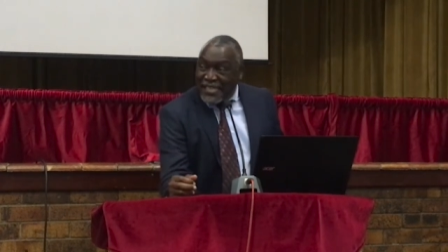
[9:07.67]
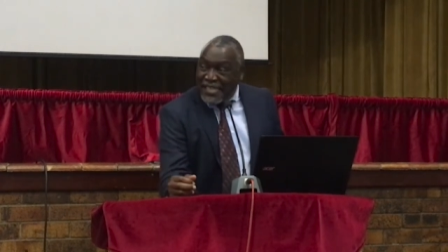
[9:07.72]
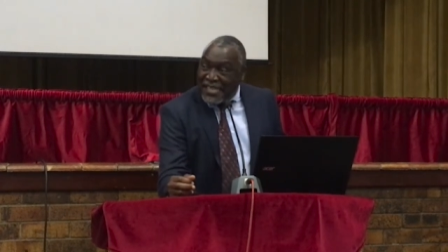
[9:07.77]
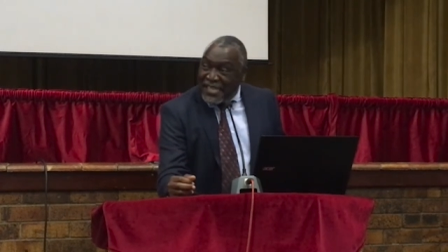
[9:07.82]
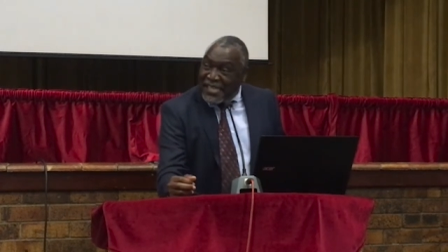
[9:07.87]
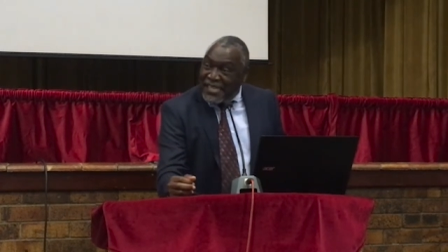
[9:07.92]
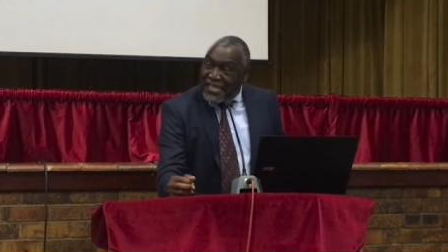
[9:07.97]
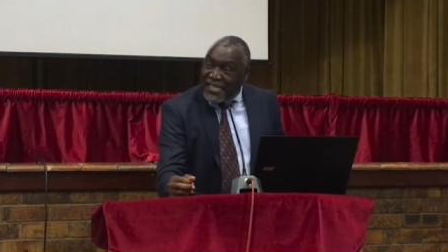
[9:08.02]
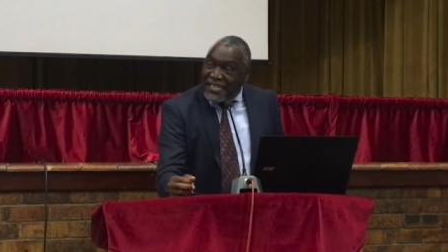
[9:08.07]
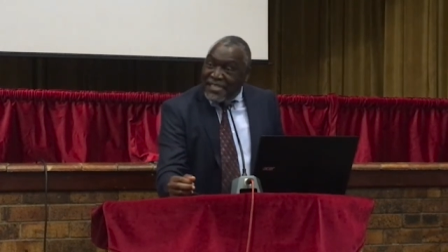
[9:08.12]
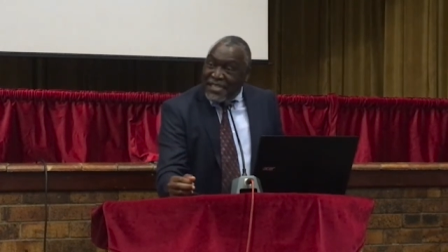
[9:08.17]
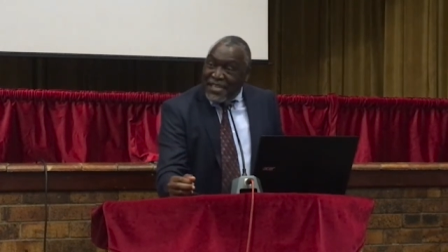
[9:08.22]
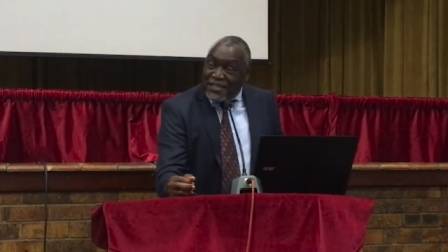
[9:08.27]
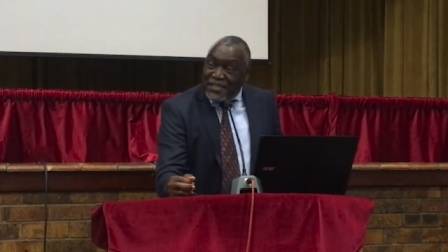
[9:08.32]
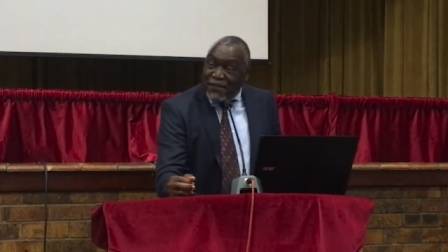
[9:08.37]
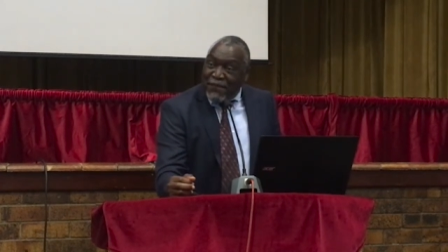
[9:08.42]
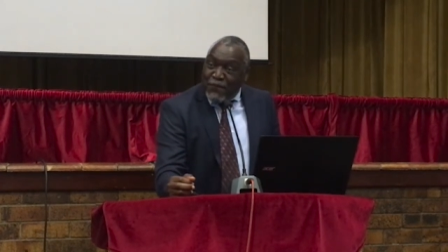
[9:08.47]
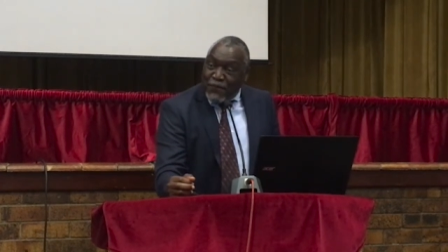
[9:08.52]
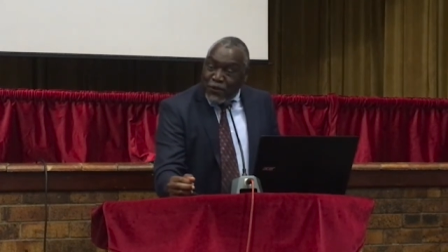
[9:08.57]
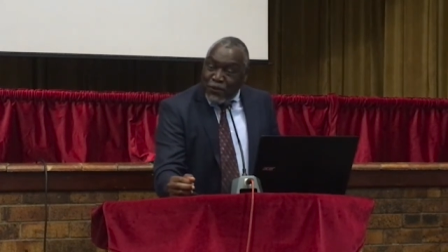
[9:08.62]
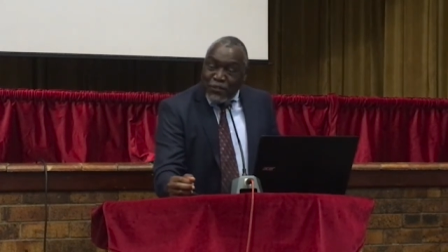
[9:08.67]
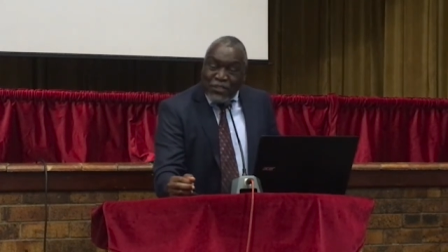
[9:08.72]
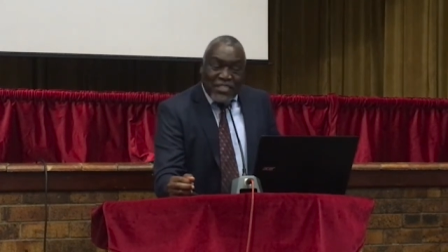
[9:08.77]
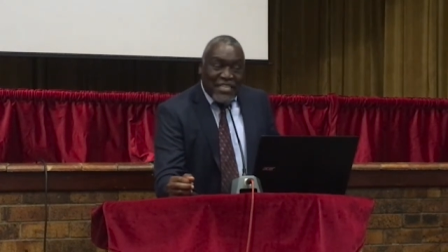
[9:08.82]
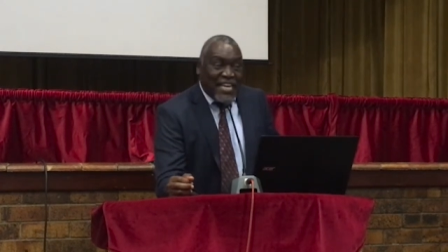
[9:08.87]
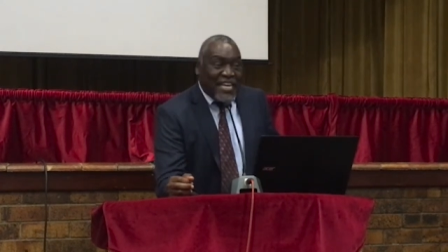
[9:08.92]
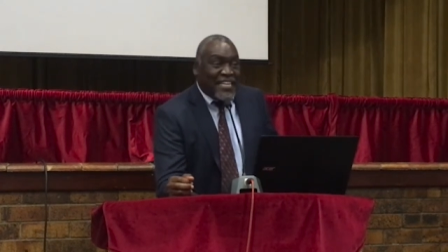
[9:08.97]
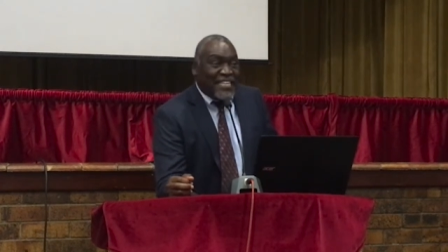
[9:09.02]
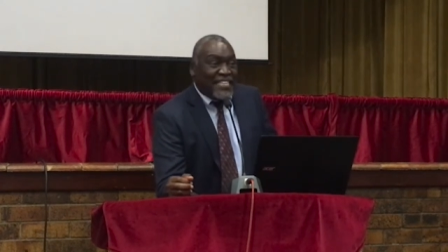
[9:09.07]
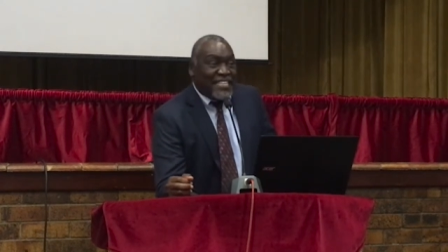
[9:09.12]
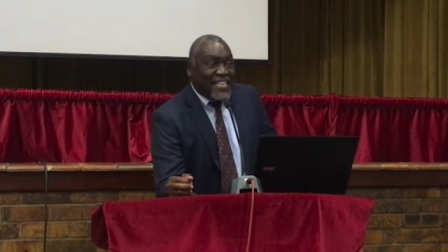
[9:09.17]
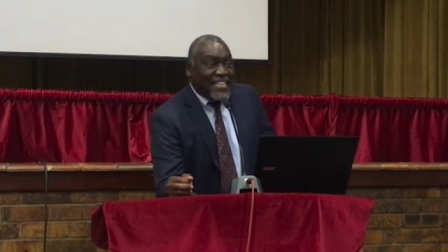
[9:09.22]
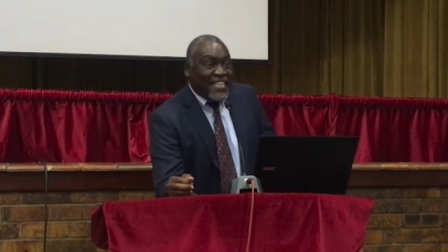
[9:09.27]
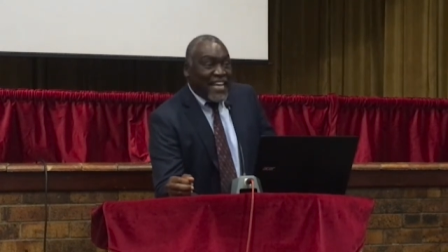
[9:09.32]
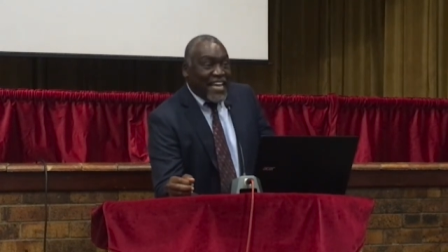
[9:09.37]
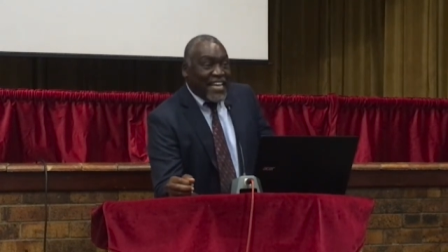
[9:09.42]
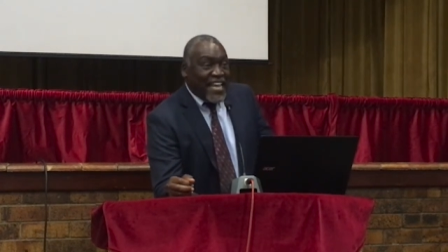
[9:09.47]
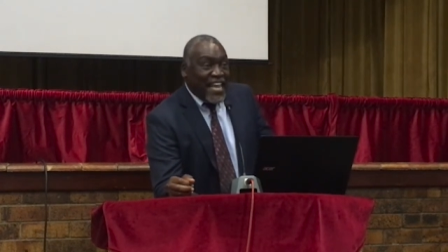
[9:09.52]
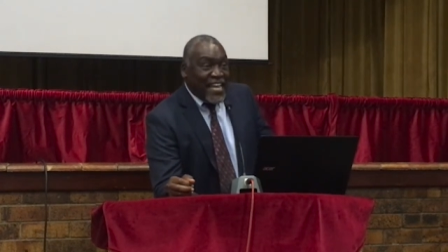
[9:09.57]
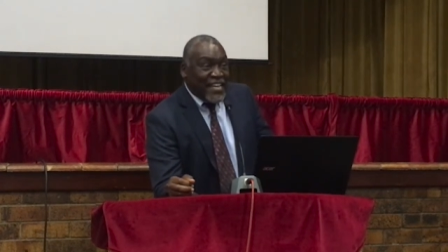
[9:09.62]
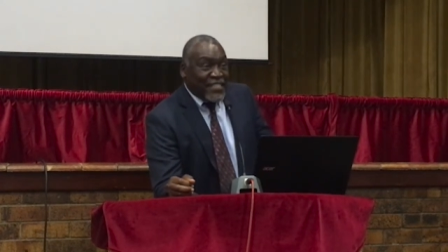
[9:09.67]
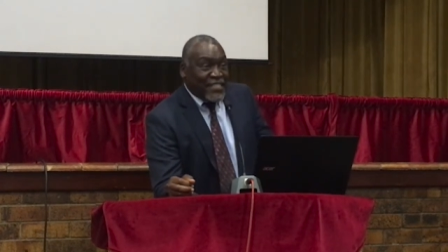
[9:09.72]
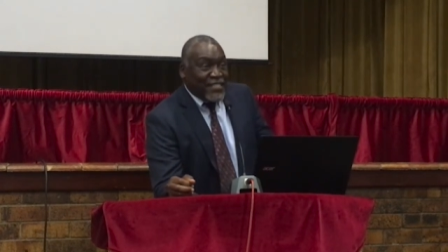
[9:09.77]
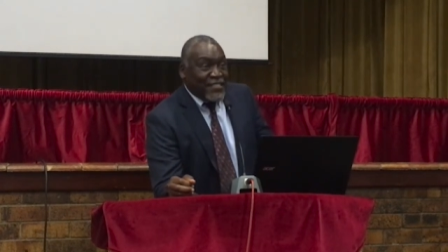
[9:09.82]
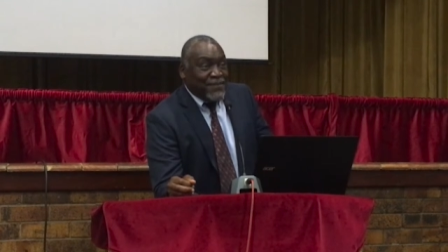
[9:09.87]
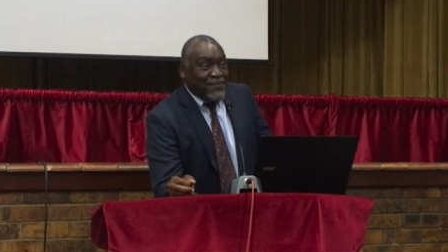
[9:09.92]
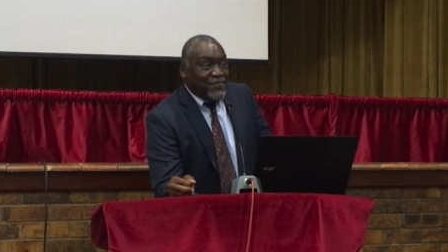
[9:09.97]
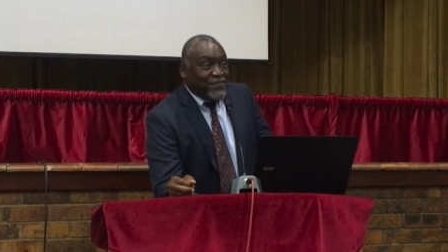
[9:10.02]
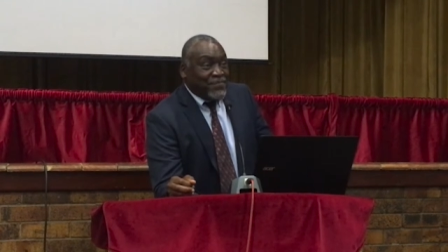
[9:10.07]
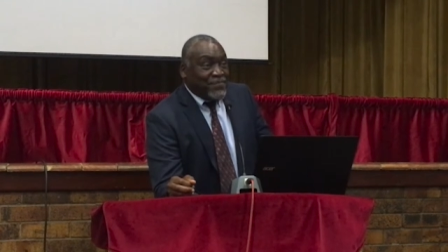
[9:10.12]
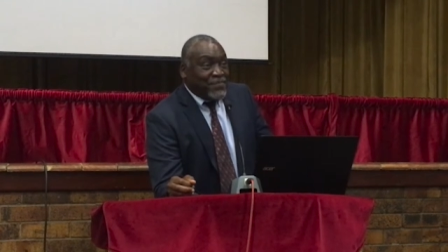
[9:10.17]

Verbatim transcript: the, the fruit and, and I ate.